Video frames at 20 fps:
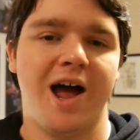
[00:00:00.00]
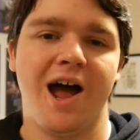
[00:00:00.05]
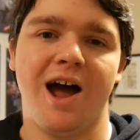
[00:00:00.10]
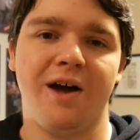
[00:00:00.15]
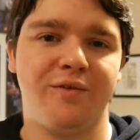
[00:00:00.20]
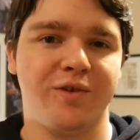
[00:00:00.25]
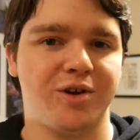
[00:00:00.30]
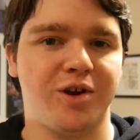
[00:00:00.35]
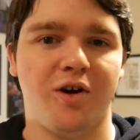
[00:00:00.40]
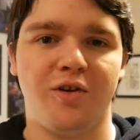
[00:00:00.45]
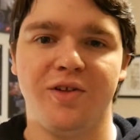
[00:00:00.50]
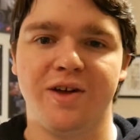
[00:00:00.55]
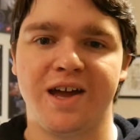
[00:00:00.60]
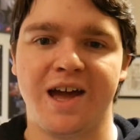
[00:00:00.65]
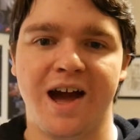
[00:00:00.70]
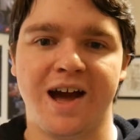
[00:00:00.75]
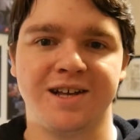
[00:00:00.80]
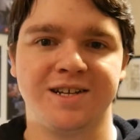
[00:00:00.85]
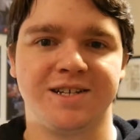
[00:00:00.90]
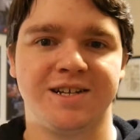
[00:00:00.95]
Having all the
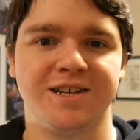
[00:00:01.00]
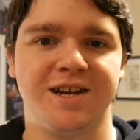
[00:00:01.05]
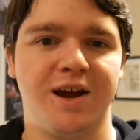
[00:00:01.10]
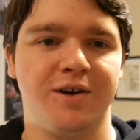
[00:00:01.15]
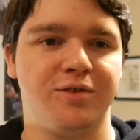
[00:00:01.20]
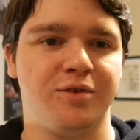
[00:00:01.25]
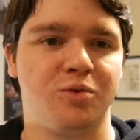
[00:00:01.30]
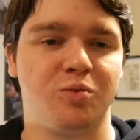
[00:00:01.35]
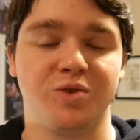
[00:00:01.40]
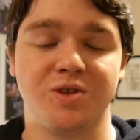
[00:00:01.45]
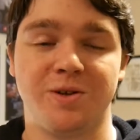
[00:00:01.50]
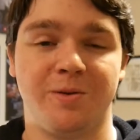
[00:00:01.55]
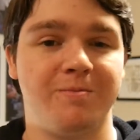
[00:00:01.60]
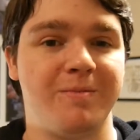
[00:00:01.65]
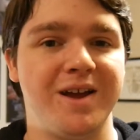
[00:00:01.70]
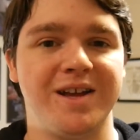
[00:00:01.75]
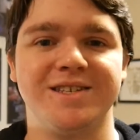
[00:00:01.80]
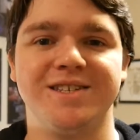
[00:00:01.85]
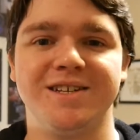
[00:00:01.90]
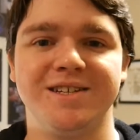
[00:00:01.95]
cast together was
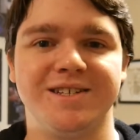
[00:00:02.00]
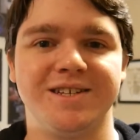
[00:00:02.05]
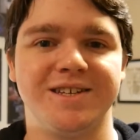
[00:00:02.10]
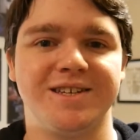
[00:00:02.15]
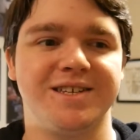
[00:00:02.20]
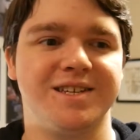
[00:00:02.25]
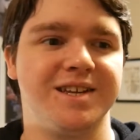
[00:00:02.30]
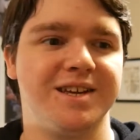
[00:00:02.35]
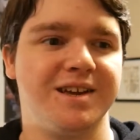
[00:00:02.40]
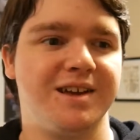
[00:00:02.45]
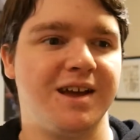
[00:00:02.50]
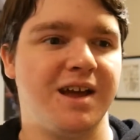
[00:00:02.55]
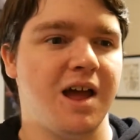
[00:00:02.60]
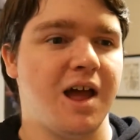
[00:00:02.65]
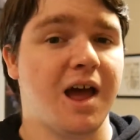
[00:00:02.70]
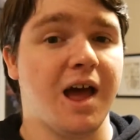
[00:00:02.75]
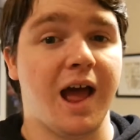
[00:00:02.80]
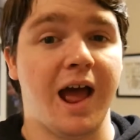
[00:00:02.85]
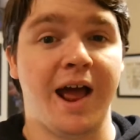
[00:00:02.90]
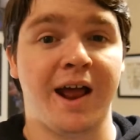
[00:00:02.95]
amazing to see,
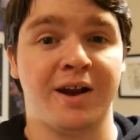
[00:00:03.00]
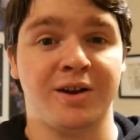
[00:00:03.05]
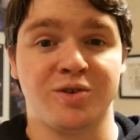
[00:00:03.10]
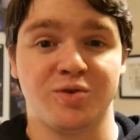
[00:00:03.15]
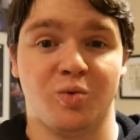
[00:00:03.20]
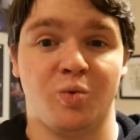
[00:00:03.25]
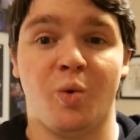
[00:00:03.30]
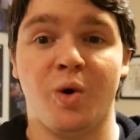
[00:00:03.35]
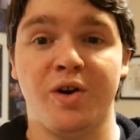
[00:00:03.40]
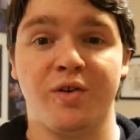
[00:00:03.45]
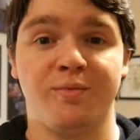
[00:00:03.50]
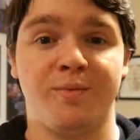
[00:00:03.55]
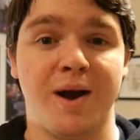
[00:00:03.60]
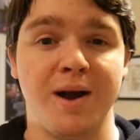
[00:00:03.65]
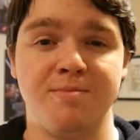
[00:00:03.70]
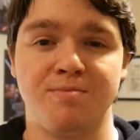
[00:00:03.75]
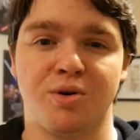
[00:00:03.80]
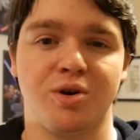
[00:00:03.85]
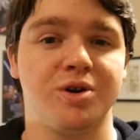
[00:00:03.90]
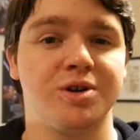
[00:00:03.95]
and one of
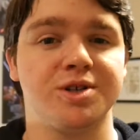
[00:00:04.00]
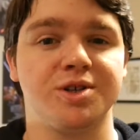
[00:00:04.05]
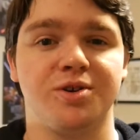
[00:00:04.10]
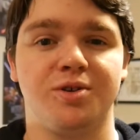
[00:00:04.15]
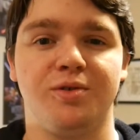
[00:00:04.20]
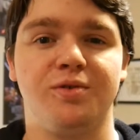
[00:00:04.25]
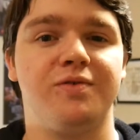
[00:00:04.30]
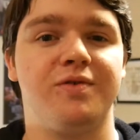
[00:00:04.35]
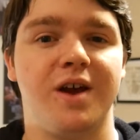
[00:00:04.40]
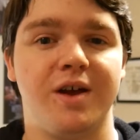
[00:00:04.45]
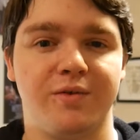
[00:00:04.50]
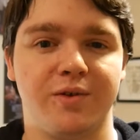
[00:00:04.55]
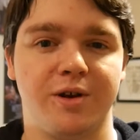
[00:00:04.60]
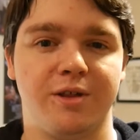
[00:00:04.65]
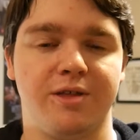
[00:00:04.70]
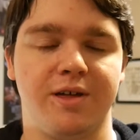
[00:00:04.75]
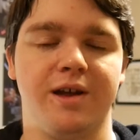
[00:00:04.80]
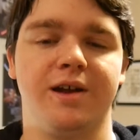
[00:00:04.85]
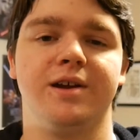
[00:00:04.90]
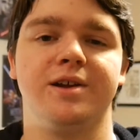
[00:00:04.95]
my personal
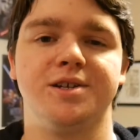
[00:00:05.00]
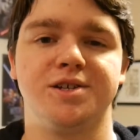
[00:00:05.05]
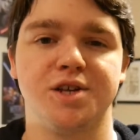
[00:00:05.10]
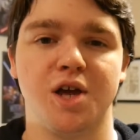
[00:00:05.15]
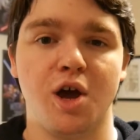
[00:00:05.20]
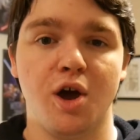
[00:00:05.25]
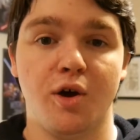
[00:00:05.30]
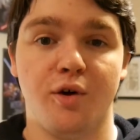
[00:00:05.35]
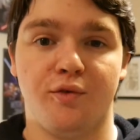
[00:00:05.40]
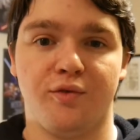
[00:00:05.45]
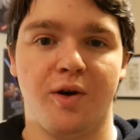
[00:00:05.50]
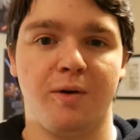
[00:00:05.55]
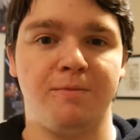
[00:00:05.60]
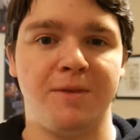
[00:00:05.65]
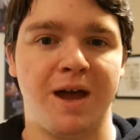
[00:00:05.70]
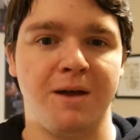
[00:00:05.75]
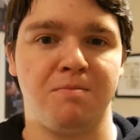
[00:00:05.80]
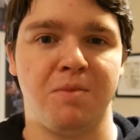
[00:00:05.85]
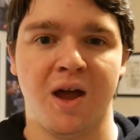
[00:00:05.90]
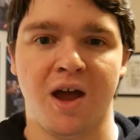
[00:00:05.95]
favorite things from
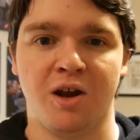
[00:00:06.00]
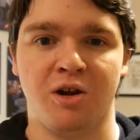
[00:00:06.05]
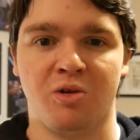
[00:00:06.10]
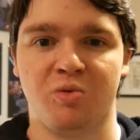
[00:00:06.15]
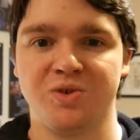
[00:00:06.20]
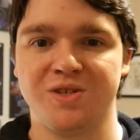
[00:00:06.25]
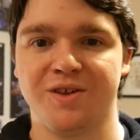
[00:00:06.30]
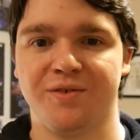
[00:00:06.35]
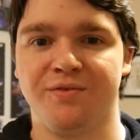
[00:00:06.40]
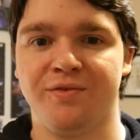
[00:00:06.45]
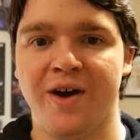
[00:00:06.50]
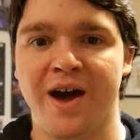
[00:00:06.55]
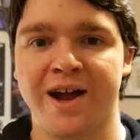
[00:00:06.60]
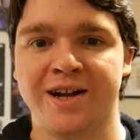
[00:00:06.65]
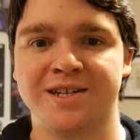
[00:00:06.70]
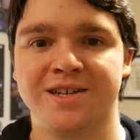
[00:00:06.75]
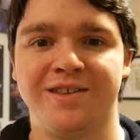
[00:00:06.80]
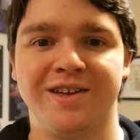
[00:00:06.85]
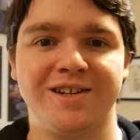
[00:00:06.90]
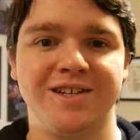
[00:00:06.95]
that panel was the
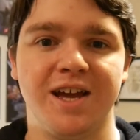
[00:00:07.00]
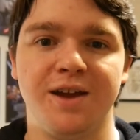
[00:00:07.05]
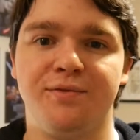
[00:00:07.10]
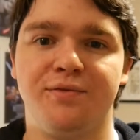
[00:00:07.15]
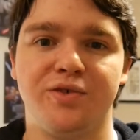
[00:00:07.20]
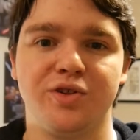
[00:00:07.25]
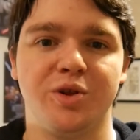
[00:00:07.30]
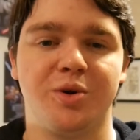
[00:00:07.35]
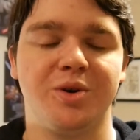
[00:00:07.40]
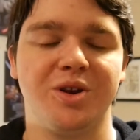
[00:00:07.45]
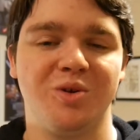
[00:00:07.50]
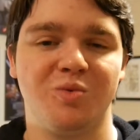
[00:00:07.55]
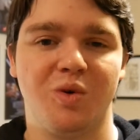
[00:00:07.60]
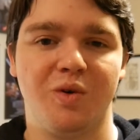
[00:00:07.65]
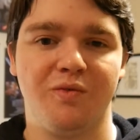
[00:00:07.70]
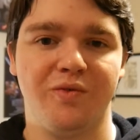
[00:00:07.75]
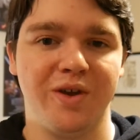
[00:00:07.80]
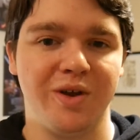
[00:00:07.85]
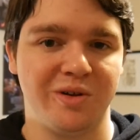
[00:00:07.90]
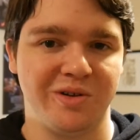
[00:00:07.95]
fact that Dave Filoni
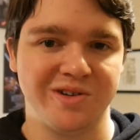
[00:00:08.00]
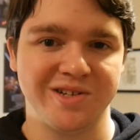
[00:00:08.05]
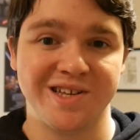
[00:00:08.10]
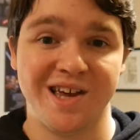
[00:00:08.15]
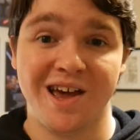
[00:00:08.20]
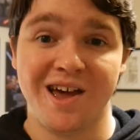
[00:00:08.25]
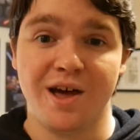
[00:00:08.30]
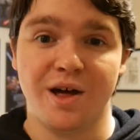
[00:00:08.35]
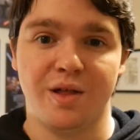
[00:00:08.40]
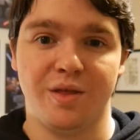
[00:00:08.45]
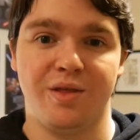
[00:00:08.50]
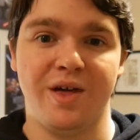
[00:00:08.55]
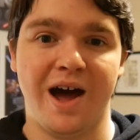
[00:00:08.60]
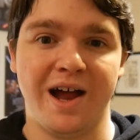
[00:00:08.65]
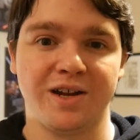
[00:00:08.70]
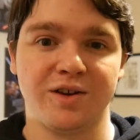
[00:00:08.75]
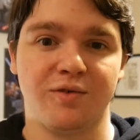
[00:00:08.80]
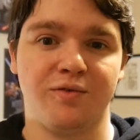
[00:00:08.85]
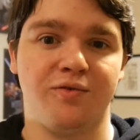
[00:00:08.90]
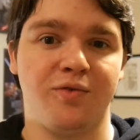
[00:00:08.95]
revealed
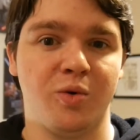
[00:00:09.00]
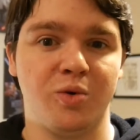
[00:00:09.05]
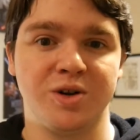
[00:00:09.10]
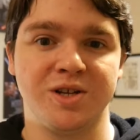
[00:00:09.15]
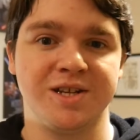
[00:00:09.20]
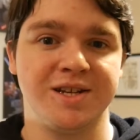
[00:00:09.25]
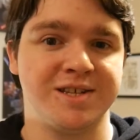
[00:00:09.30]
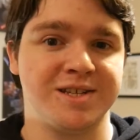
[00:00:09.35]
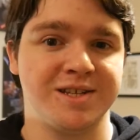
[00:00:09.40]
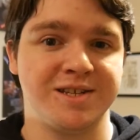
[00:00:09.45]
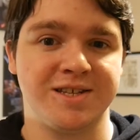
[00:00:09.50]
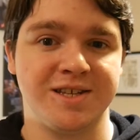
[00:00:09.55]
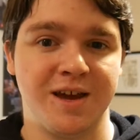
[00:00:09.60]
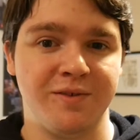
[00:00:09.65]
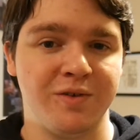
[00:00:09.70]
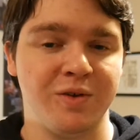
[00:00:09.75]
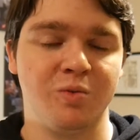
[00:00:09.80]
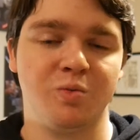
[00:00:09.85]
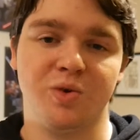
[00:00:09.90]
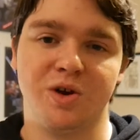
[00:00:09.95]
that for Season
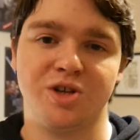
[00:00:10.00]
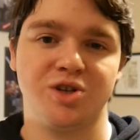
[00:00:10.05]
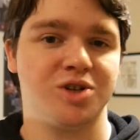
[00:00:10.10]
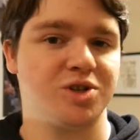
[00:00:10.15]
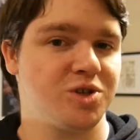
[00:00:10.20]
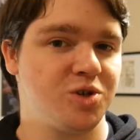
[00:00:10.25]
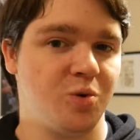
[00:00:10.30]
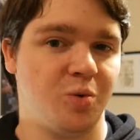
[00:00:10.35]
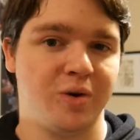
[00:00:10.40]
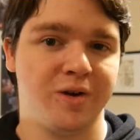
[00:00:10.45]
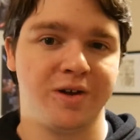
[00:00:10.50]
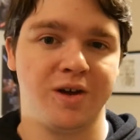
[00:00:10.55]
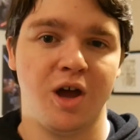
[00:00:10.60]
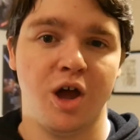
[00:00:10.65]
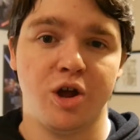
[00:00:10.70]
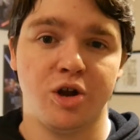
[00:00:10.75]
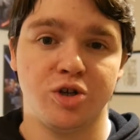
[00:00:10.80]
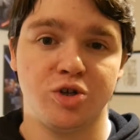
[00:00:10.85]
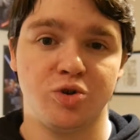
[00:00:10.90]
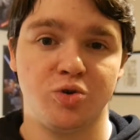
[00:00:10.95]
7, which is going
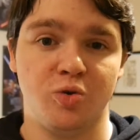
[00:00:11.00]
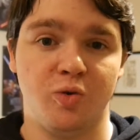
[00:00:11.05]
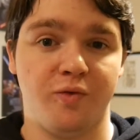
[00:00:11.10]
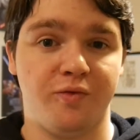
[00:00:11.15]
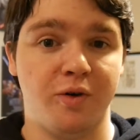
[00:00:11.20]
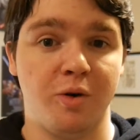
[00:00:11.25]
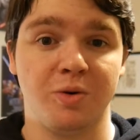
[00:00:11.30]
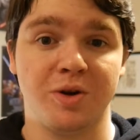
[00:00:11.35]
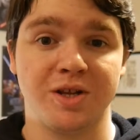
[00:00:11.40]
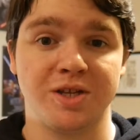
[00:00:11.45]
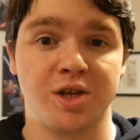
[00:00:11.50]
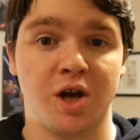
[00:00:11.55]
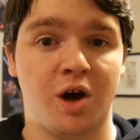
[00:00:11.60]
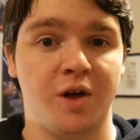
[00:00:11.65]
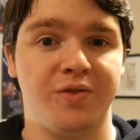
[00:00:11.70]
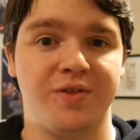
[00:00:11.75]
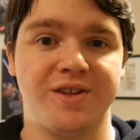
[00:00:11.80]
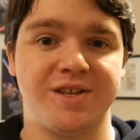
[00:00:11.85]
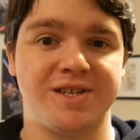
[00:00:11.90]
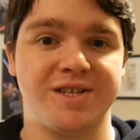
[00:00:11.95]
to focus
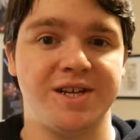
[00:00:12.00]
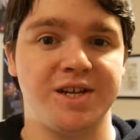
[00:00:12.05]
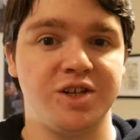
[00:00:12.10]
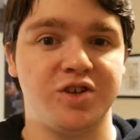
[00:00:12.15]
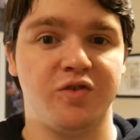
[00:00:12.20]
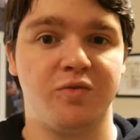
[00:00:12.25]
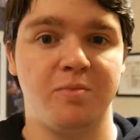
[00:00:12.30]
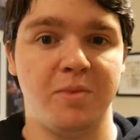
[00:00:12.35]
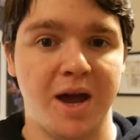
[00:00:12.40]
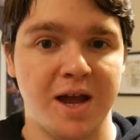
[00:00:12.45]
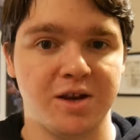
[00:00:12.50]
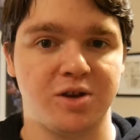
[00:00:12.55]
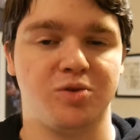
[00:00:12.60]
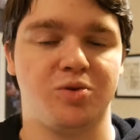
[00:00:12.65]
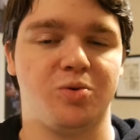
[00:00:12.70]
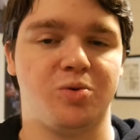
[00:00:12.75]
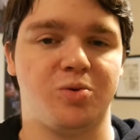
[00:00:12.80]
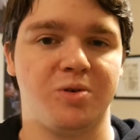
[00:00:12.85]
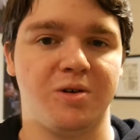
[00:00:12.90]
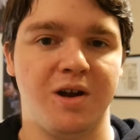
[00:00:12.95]
on the Siege of
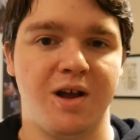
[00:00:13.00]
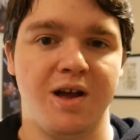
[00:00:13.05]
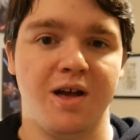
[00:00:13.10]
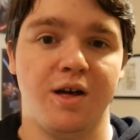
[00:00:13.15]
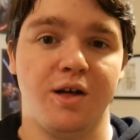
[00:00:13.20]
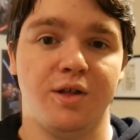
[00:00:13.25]
Mandalore,